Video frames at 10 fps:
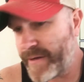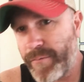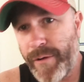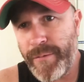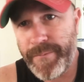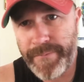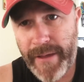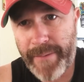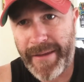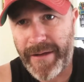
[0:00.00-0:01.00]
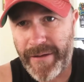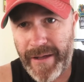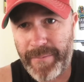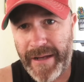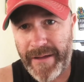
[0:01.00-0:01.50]
said, "Roo, how about you
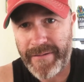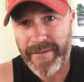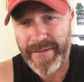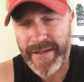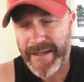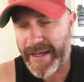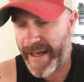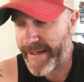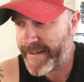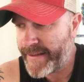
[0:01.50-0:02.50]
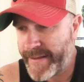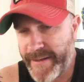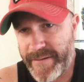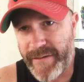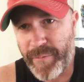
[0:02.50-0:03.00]
come down to the
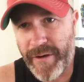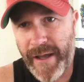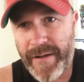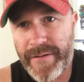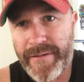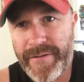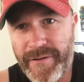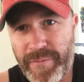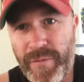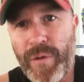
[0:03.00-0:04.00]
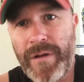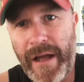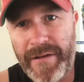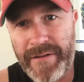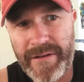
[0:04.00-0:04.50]
Bottle-O just before
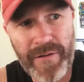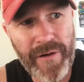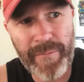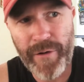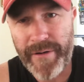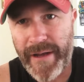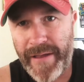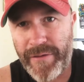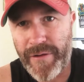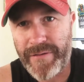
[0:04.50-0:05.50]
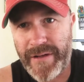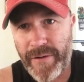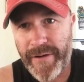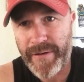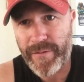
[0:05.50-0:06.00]
closing time on Thursday
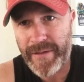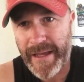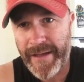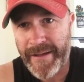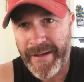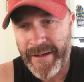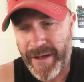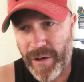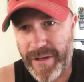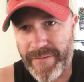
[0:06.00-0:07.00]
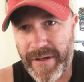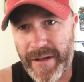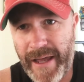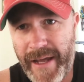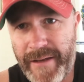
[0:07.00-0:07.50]
night, and I'll give you a
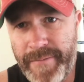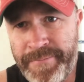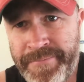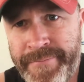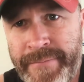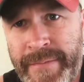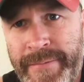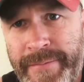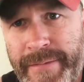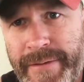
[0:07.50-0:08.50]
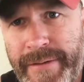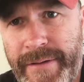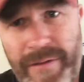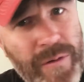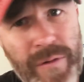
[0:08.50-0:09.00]
little head."
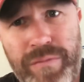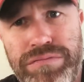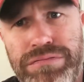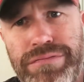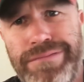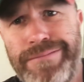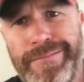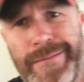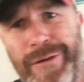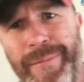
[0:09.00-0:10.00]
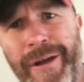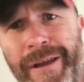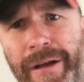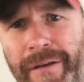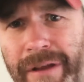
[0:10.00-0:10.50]
I thought, little
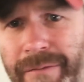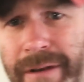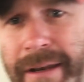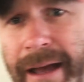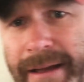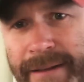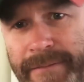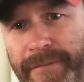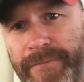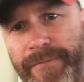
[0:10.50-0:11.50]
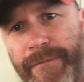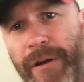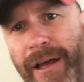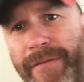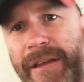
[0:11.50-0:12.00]
beauty, I haven't even got
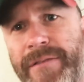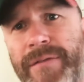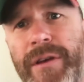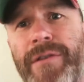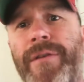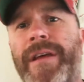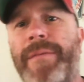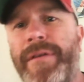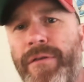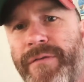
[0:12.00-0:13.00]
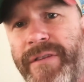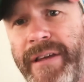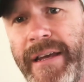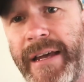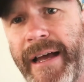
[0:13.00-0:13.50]
half a dozen views on here, but
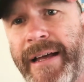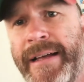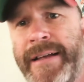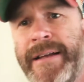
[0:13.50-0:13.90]
obviously the